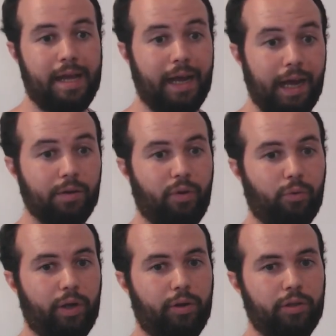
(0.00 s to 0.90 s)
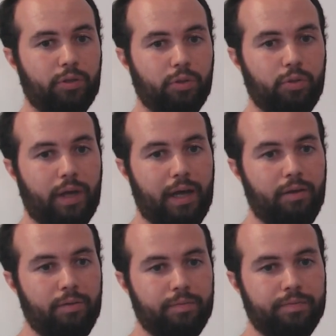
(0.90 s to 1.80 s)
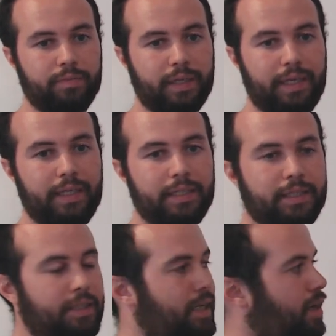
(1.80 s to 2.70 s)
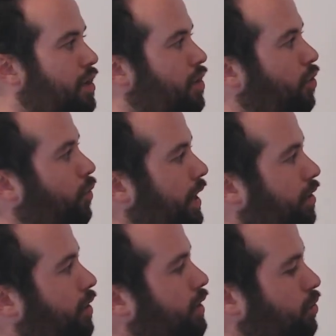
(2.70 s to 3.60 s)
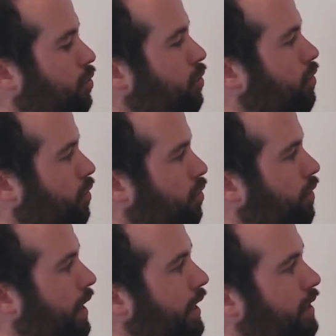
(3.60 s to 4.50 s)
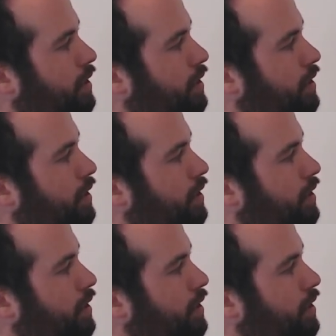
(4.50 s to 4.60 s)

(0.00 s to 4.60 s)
and what we're going to do now is we're going to create